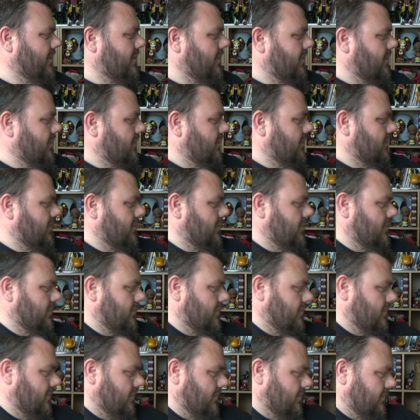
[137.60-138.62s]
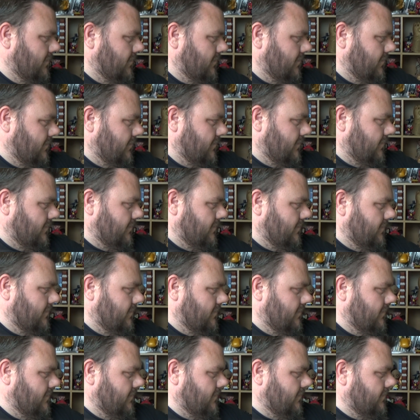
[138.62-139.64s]

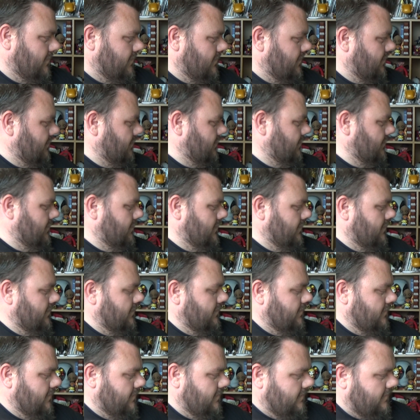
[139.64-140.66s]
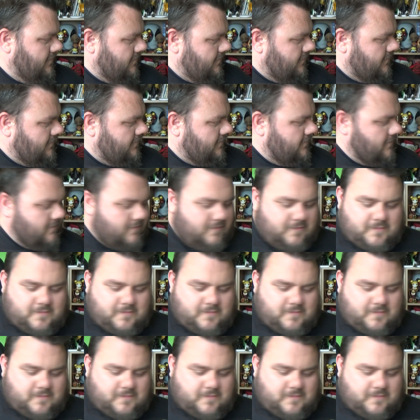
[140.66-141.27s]
Nothing is said.